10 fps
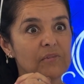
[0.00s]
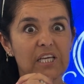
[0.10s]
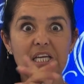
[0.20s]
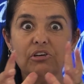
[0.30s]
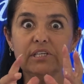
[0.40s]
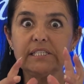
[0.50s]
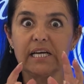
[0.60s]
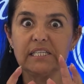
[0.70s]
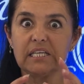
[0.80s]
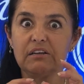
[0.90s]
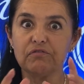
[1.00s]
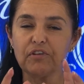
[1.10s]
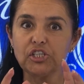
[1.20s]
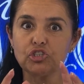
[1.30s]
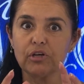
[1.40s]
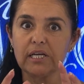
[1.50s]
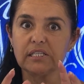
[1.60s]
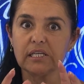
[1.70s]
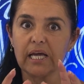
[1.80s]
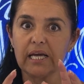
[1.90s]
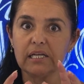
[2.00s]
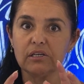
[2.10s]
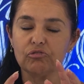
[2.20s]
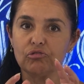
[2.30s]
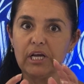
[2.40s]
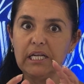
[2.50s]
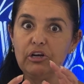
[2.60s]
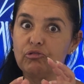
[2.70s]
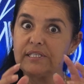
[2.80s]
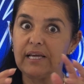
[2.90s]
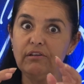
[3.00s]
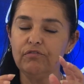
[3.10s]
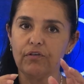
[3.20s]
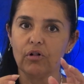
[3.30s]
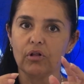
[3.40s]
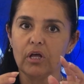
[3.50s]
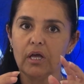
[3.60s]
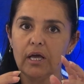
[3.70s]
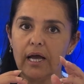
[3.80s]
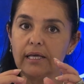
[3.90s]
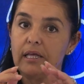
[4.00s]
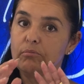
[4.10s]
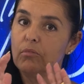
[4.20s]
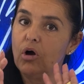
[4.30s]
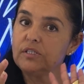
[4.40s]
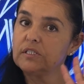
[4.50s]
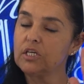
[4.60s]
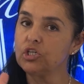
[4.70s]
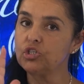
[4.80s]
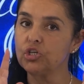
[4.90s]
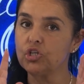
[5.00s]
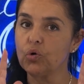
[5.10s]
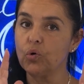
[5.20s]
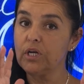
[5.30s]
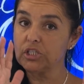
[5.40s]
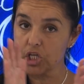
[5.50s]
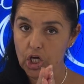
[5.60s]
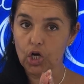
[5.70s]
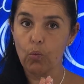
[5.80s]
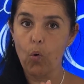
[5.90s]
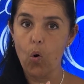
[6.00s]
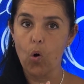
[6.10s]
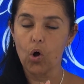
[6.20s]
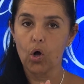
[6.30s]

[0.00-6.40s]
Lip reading: irritated and frustrated and really resentful. And then Mars is going to turn the corner and is going to go to war.